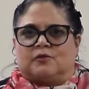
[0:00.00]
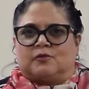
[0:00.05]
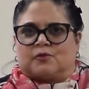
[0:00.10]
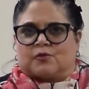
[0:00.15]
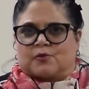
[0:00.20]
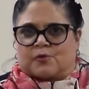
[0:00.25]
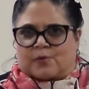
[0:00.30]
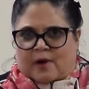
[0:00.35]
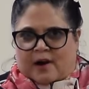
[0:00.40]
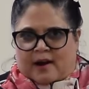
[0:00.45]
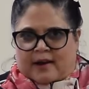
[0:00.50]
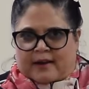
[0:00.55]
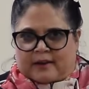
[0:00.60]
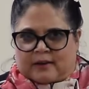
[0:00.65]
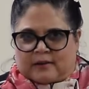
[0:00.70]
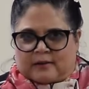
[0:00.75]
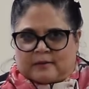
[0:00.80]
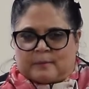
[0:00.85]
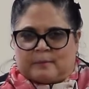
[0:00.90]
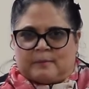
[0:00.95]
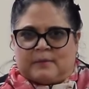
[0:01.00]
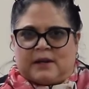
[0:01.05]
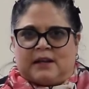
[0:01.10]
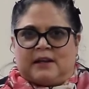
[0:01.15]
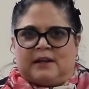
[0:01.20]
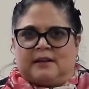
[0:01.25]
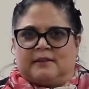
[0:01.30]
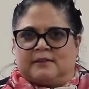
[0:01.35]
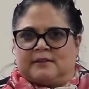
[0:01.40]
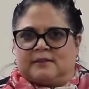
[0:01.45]
trial,
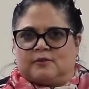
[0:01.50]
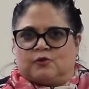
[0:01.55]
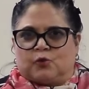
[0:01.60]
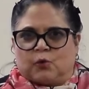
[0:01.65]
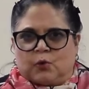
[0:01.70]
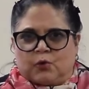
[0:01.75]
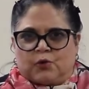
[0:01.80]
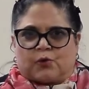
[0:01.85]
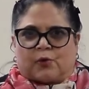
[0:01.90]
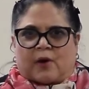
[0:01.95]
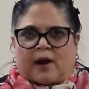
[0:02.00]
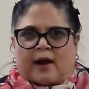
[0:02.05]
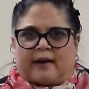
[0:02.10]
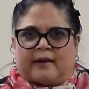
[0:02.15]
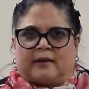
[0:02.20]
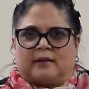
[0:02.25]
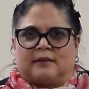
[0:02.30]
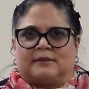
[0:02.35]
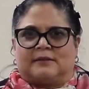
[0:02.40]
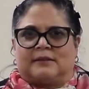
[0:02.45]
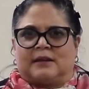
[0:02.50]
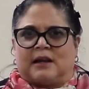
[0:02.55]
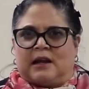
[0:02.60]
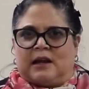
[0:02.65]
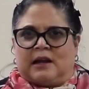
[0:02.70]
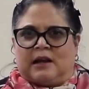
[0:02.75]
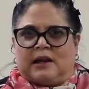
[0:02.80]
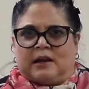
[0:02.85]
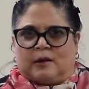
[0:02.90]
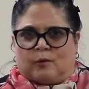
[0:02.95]
meaning two trials
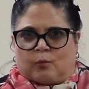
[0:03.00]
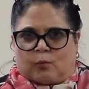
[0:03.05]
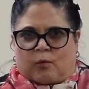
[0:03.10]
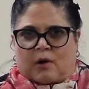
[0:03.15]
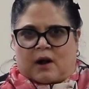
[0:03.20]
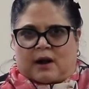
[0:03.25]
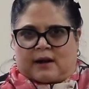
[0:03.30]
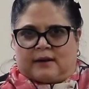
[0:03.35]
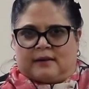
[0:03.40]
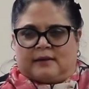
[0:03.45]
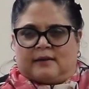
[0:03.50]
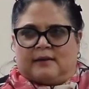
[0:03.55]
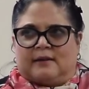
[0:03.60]
in one.